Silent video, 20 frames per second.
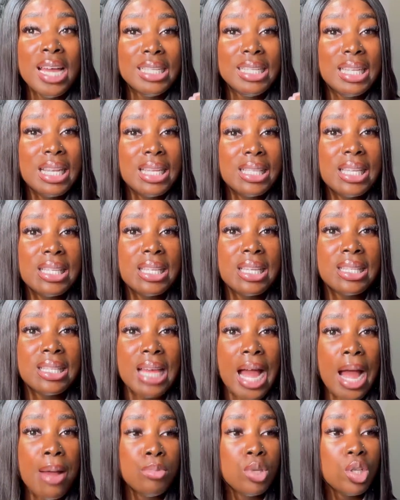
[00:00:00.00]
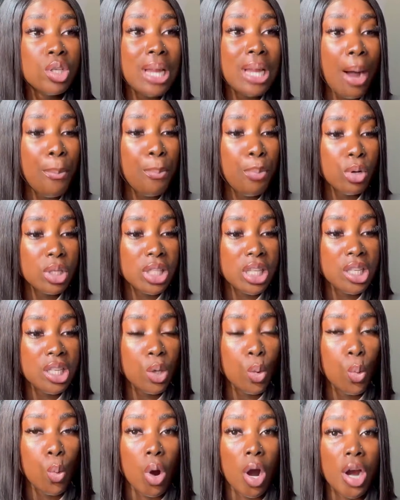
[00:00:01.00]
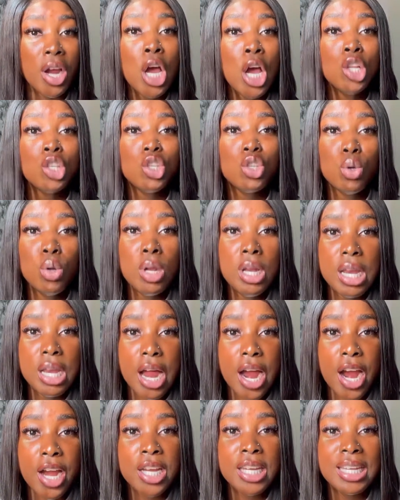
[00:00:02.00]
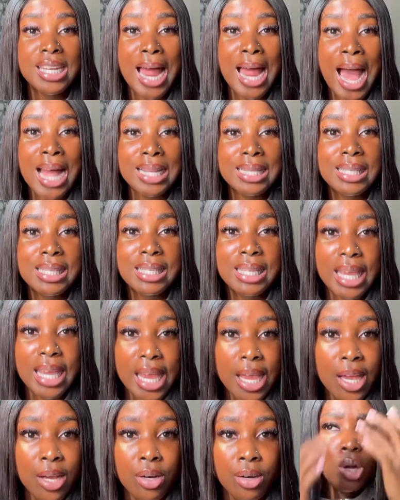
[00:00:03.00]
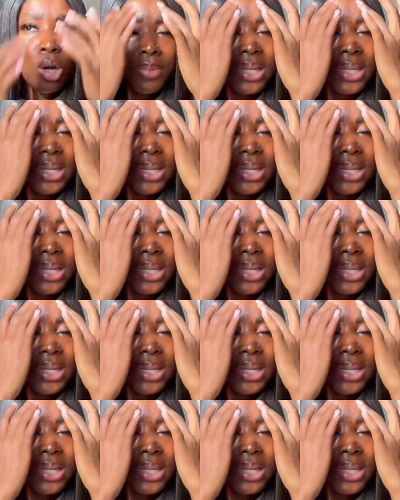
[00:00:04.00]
this is the time to now put in the work to learn that skill.